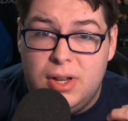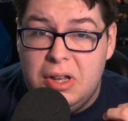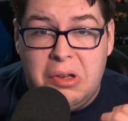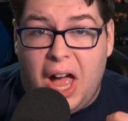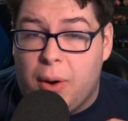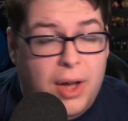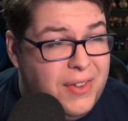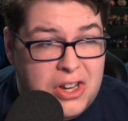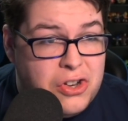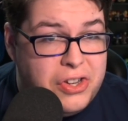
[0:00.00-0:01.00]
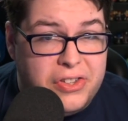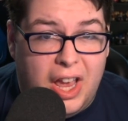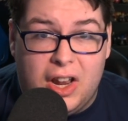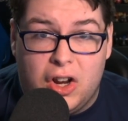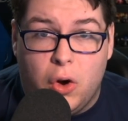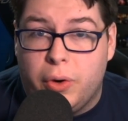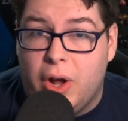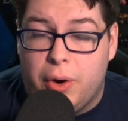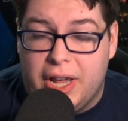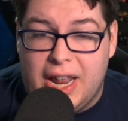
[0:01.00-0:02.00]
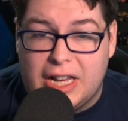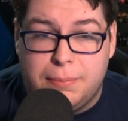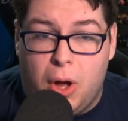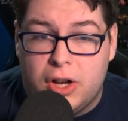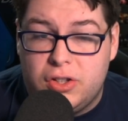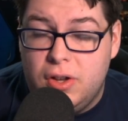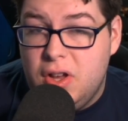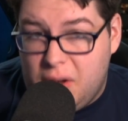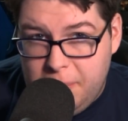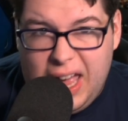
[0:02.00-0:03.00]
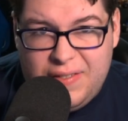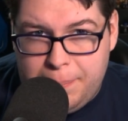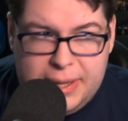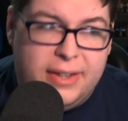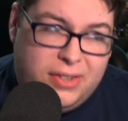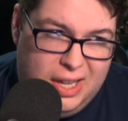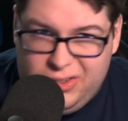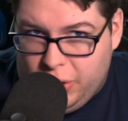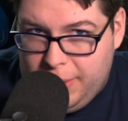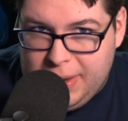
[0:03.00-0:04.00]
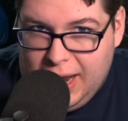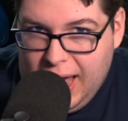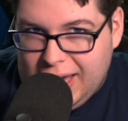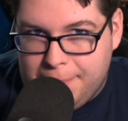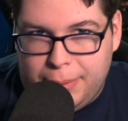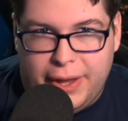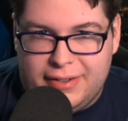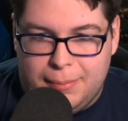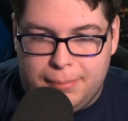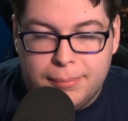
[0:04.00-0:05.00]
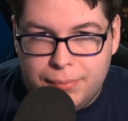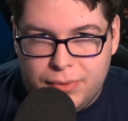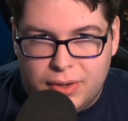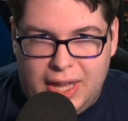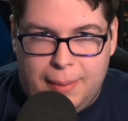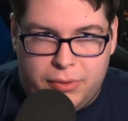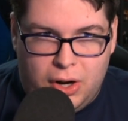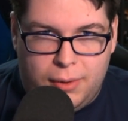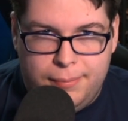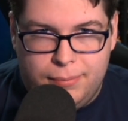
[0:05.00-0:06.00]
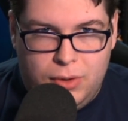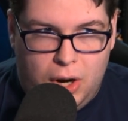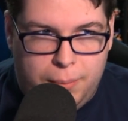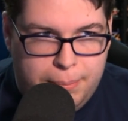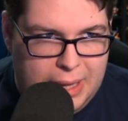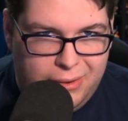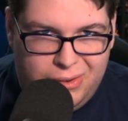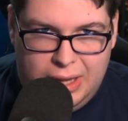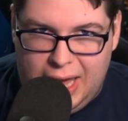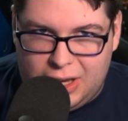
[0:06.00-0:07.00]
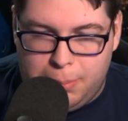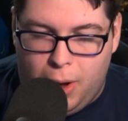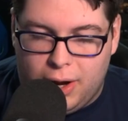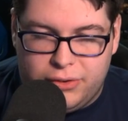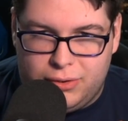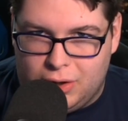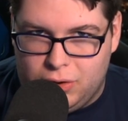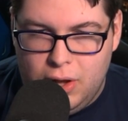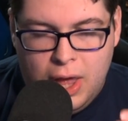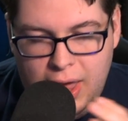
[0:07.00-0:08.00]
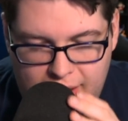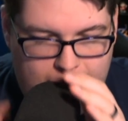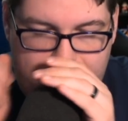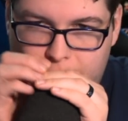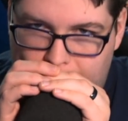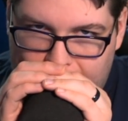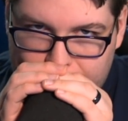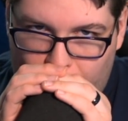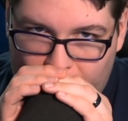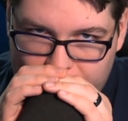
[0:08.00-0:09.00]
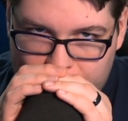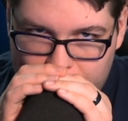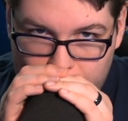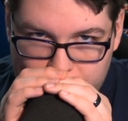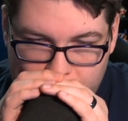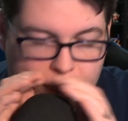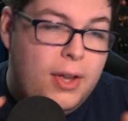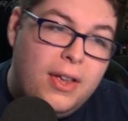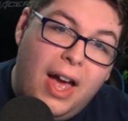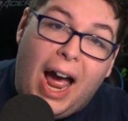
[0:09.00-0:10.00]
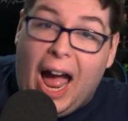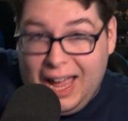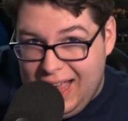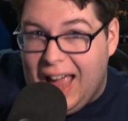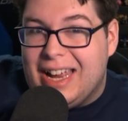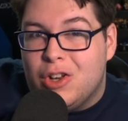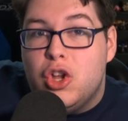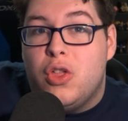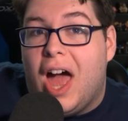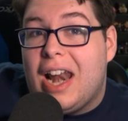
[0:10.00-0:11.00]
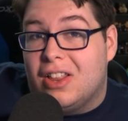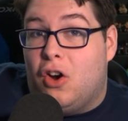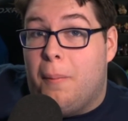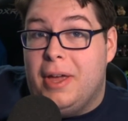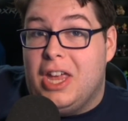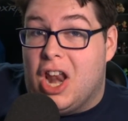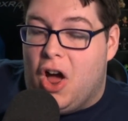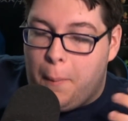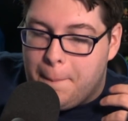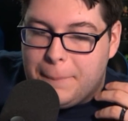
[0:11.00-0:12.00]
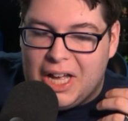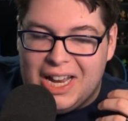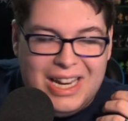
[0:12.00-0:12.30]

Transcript: I don't have interest in owning an Xbox. I have a PC, so I mean I can play some games that are PC Xbox exclusive. I can do that a little bit, but